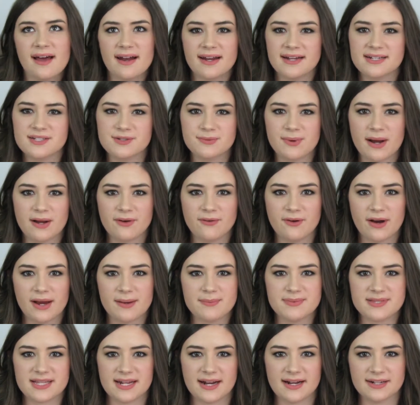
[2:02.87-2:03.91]
got into red
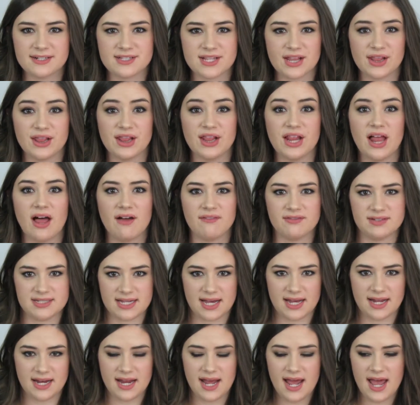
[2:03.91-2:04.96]
grapes and I just loved
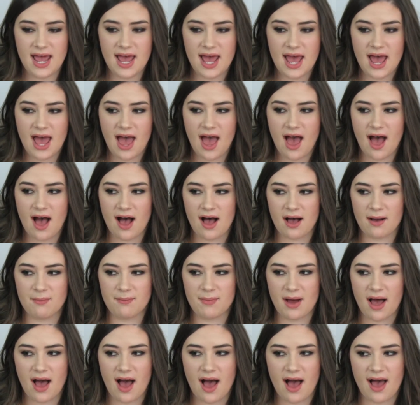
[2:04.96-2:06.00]
it.
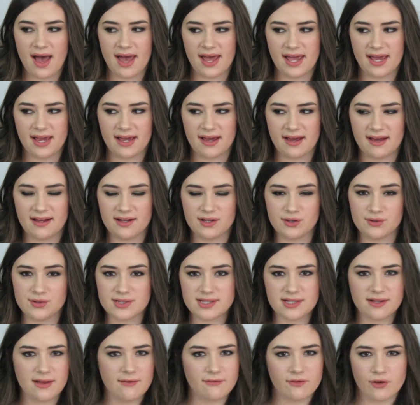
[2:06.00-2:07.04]
I
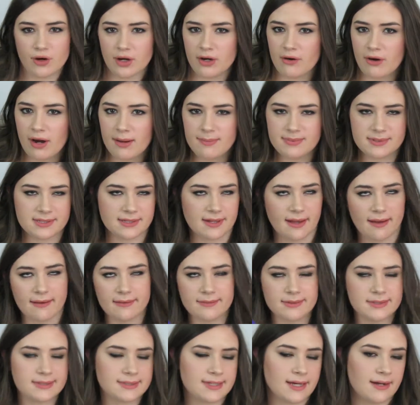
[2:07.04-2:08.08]
used to love green grapes, and now
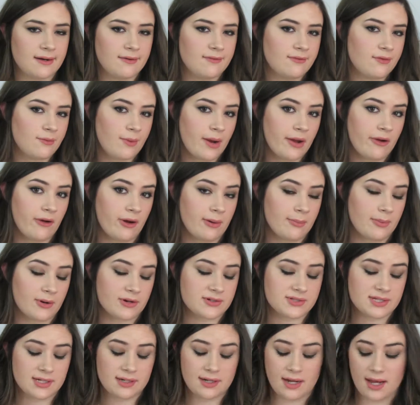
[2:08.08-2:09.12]
I'm just kind of a red grape
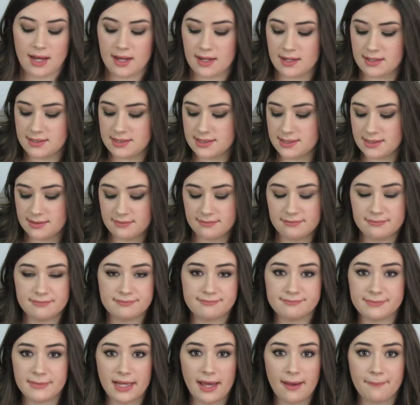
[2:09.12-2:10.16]
person, and
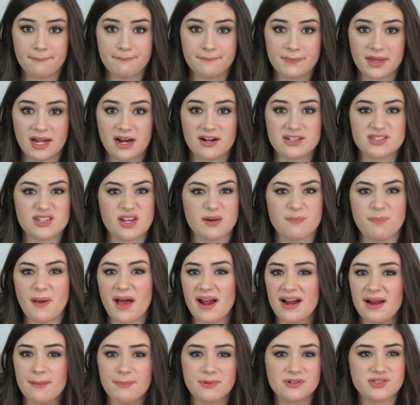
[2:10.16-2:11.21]
yeah. And I also had
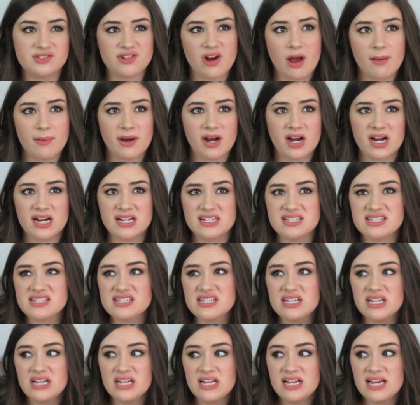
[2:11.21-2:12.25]
pineapple,
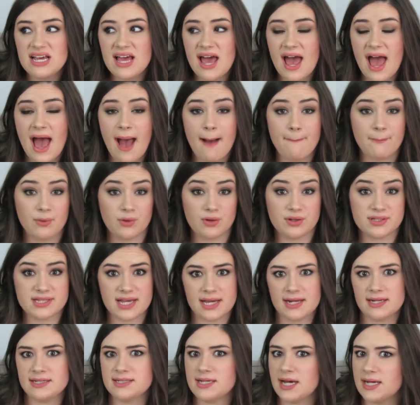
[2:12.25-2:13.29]
strawberries, apples.
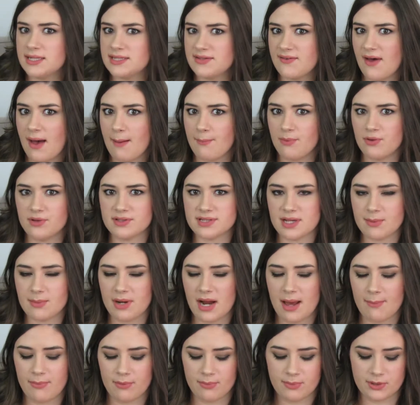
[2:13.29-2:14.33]
I had tons of apples. I'm
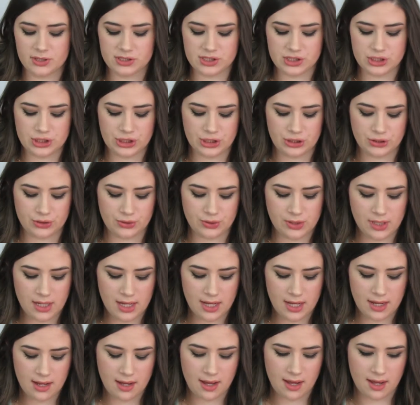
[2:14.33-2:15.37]
an apple person too.
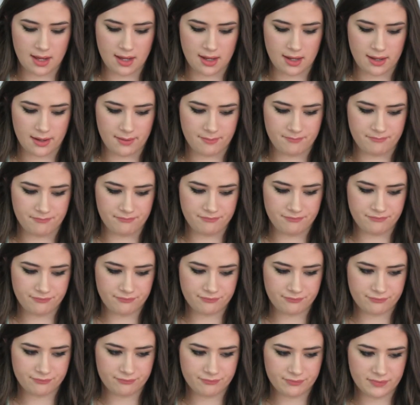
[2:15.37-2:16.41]

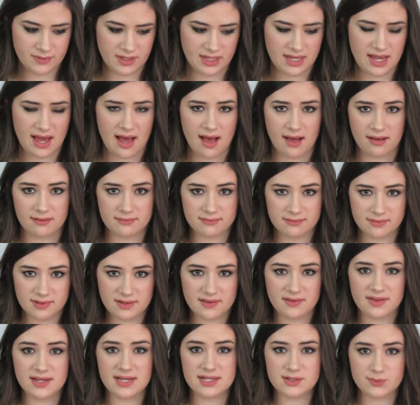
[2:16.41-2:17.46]
Yeah,
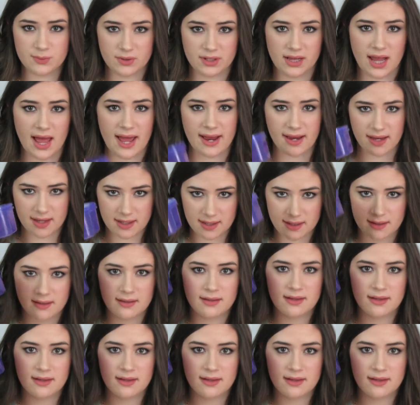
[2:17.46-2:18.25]
these were like